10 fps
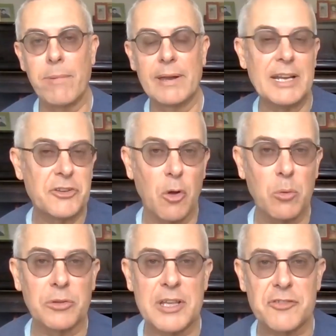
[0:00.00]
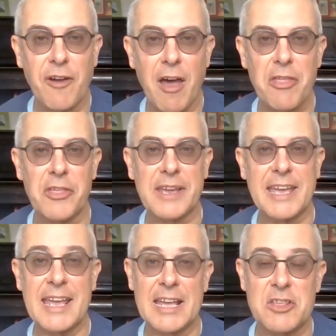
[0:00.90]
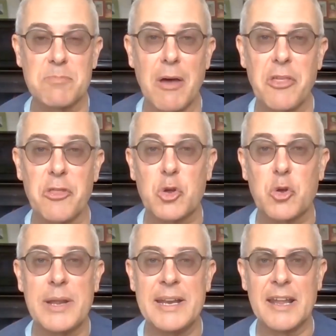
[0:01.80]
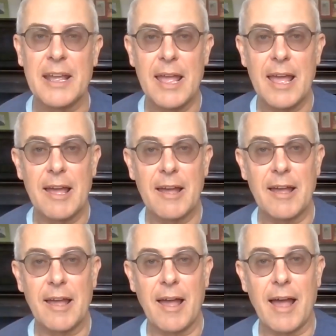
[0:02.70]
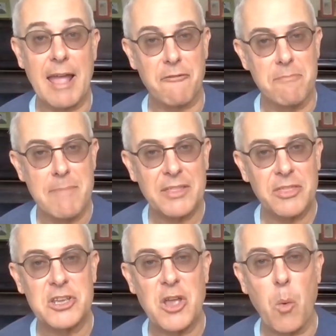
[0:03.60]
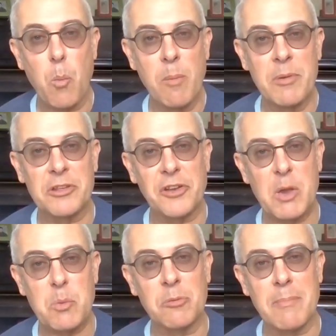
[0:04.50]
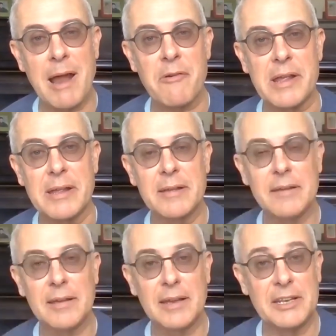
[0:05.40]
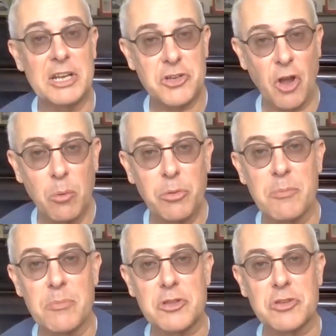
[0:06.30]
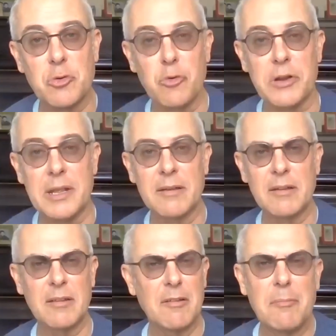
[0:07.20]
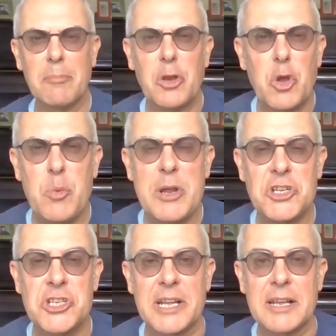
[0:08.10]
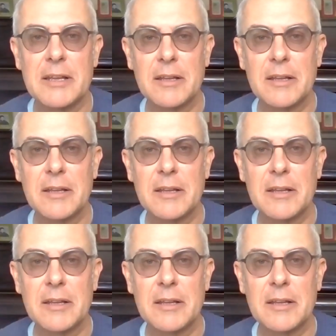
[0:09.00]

He told his father, the king, his mother, the queen, "I have met the young woman that I will marry." And he told them the story. "But who is she?"